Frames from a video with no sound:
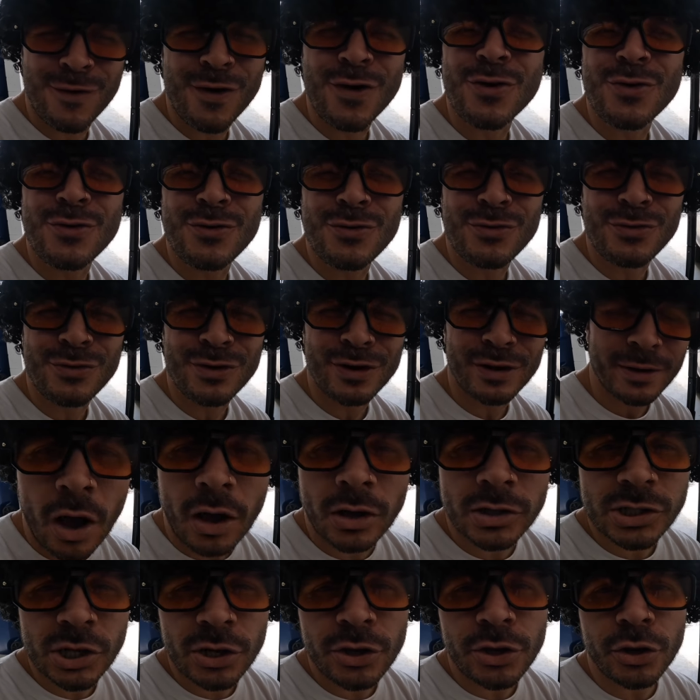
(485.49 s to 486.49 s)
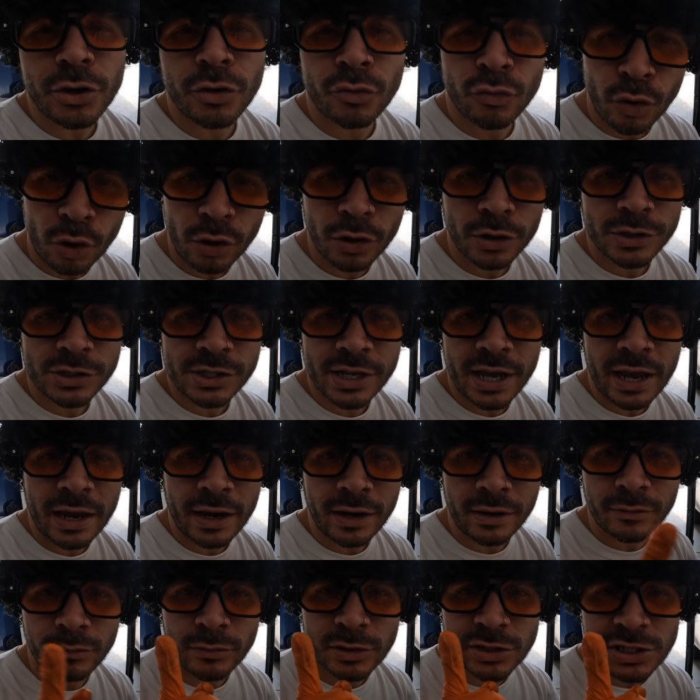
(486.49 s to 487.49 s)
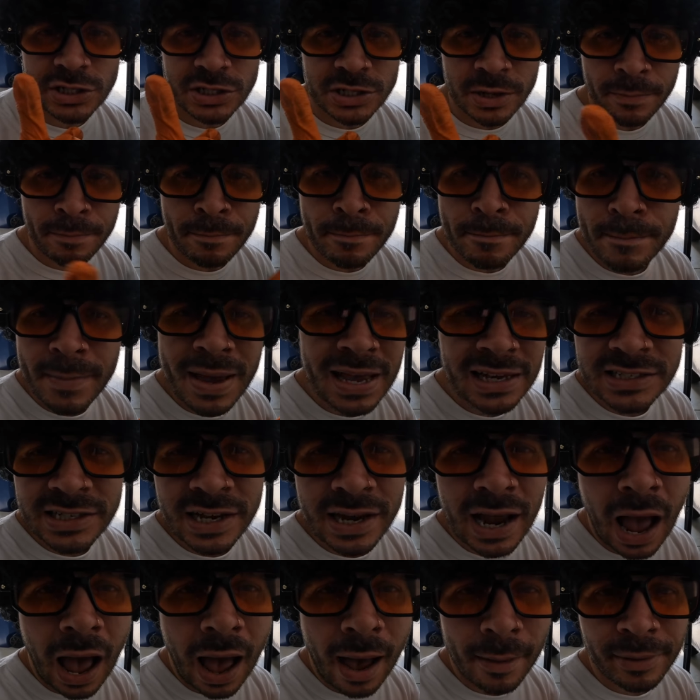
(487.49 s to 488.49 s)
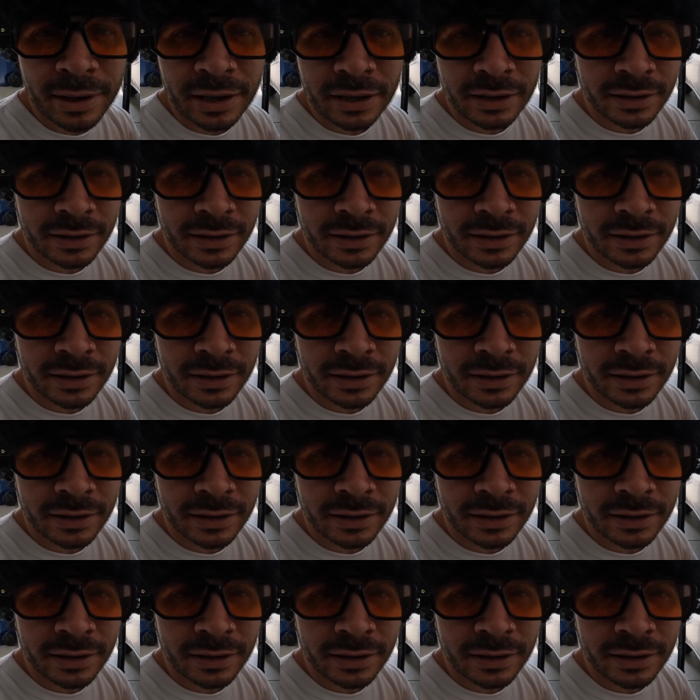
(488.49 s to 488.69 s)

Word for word: food. Also, you can roller skate, which is an amazing hobby.